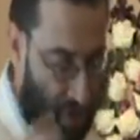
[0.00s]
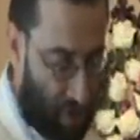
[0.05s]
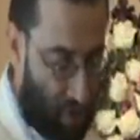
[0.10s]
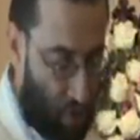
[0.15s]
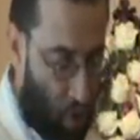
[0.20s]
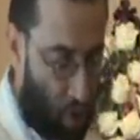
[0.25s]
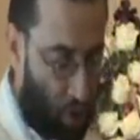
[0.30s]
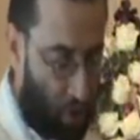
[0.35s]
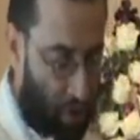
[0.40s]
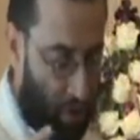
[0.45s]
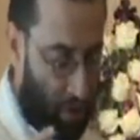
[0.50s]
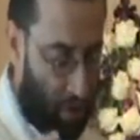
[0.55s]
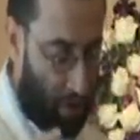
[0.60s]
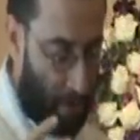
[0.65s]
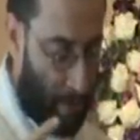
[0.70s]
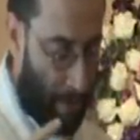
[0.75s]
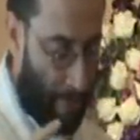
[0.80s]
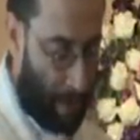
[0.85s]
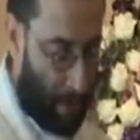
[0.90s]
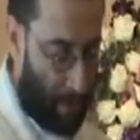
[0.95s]
which is
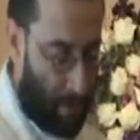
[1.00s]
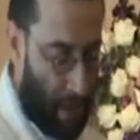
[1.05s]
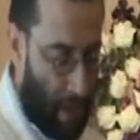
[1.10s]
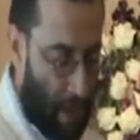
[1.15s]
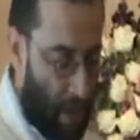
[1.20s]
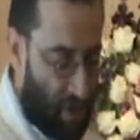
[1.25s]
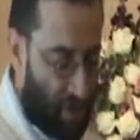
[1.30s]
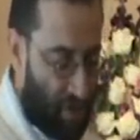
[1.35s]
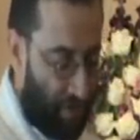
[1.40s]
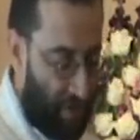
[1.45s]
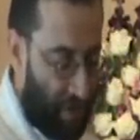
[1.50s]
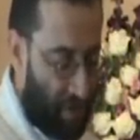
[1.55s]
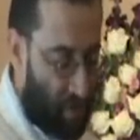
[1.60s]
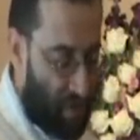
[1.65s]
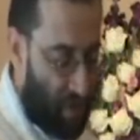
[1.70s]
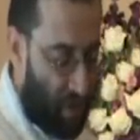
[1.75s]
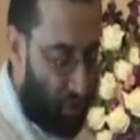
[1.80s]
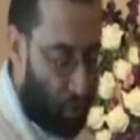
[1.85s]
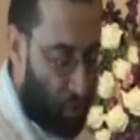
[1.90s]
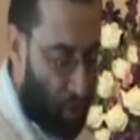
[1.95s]
called something which
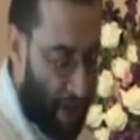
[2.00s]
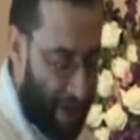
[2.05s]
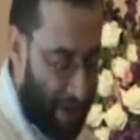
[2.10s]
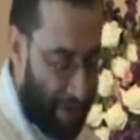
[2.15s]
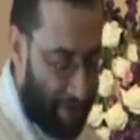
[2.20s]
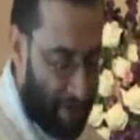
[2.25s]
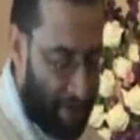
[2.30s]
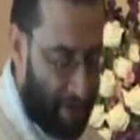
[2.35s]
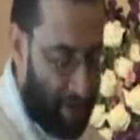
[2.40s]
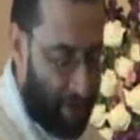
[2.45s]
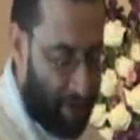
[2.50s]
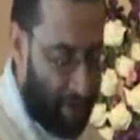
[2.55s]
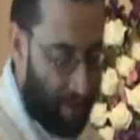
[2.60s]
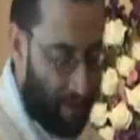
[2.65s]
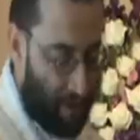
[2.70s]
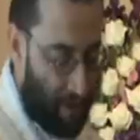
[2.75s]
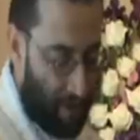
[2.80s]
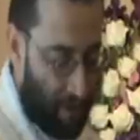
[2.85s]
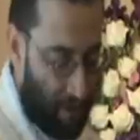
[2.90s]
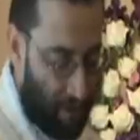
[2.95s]
is not too heavy,
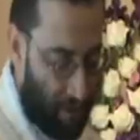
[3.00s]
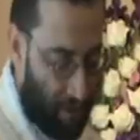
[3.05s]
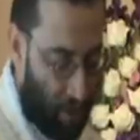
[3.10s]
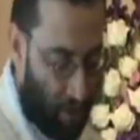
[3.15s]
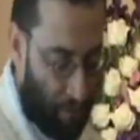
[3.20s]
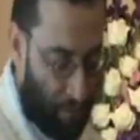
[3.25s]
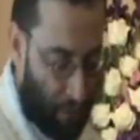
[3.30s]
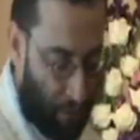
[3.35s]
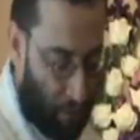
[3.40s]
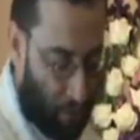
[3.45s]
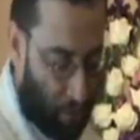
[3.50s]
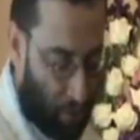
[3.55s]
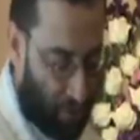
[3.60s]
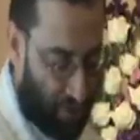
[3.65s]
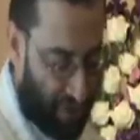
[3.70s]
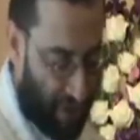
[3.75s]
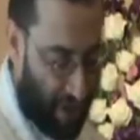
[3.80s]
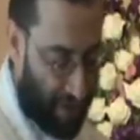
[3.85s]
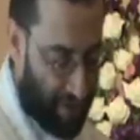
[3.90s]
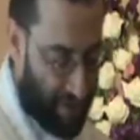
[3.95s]
not
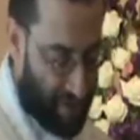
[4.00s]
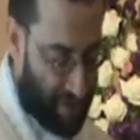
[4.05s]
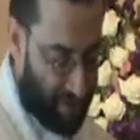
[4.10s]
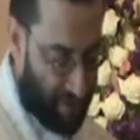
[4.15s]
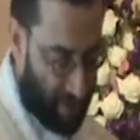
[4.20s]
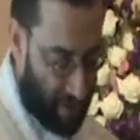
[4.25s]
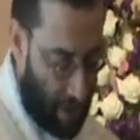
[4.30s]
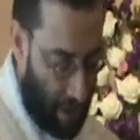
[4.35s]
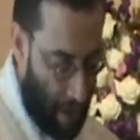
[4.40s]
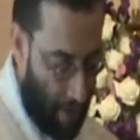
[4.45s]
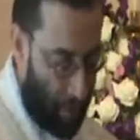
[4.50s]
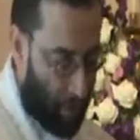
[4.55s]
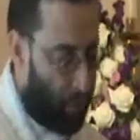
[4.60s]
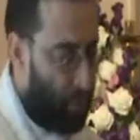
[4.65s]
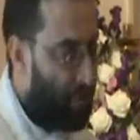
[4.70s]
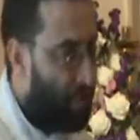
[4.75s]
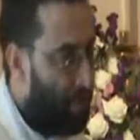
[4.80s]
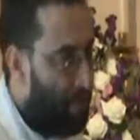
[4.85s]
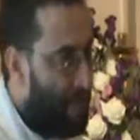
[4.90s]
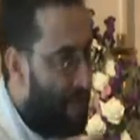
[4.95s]
bureaucratized, but
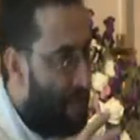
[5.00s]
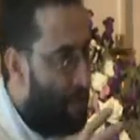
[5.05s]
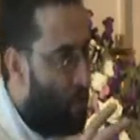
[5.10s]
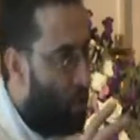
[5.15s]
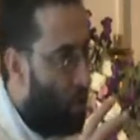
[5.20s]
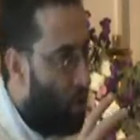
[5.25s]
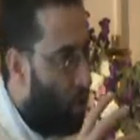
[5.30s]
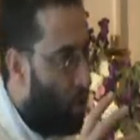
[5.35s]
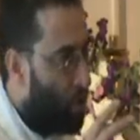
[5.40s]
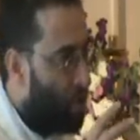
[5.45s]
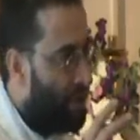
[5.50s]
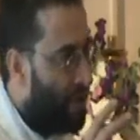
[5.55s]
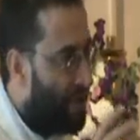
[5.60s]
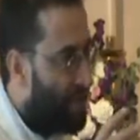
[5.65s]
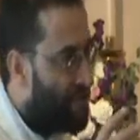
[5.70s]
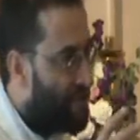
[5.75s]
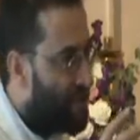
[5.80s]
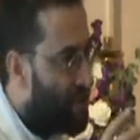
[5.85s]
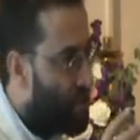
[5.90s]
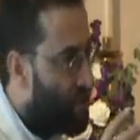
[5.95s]
with a minimal
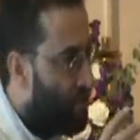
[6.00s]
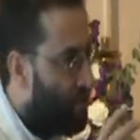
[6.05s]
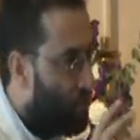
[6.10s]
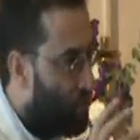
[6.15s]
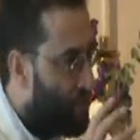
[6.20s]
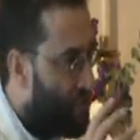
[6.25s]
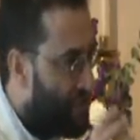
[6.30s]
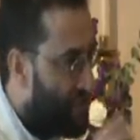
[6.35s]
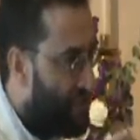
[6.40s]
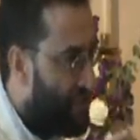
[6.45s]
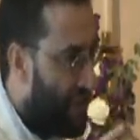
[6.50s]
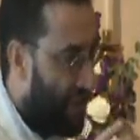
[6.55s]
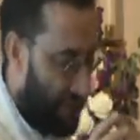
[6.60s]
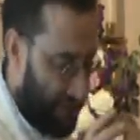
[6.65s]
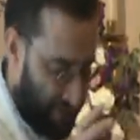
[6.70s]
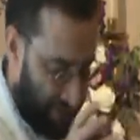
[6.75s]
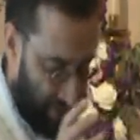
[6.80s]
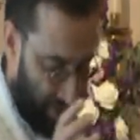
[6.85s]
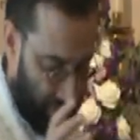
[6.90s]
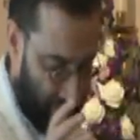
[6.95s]
organization to
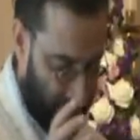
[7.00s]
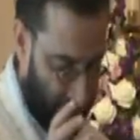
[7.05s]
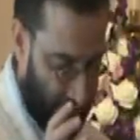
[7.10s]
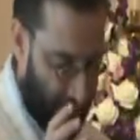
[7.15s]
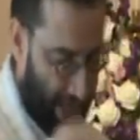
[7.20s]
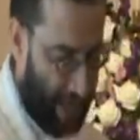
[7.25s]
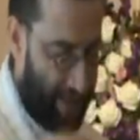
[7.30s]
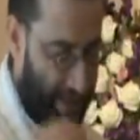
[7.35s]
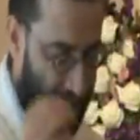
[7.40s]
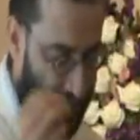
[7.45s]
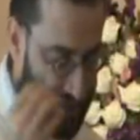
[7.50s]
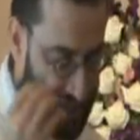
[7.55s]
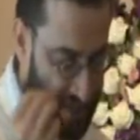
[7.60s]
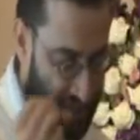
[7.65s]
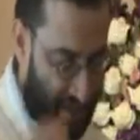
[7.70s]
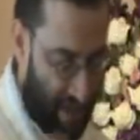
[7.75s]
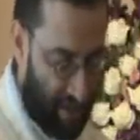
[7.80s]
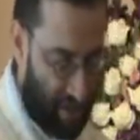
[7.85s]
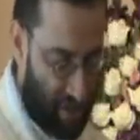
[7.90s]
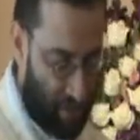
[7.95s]
start. And that
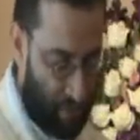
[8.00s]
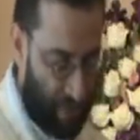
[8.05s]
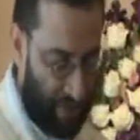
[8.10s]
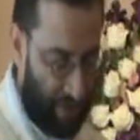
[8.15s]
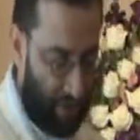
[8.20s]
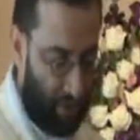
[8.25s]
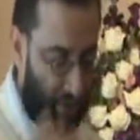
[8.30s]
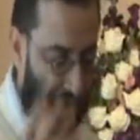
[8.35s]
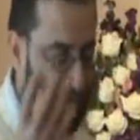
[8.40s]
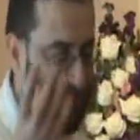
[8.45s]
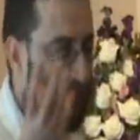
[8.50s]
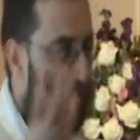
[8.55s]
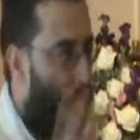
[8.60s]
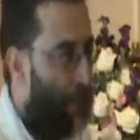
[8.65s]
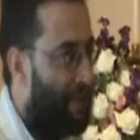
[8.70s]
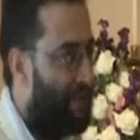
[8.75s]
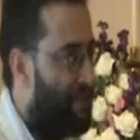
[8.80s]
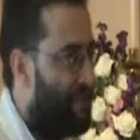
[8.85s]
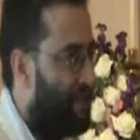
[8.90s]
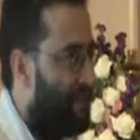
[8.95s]
starts with an
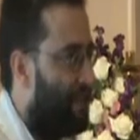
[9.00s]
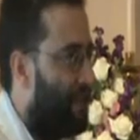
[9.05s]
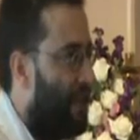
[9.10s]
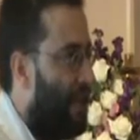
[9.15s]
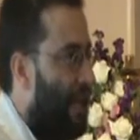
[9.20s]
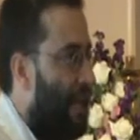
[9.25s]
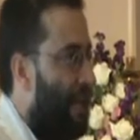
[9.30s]
authority.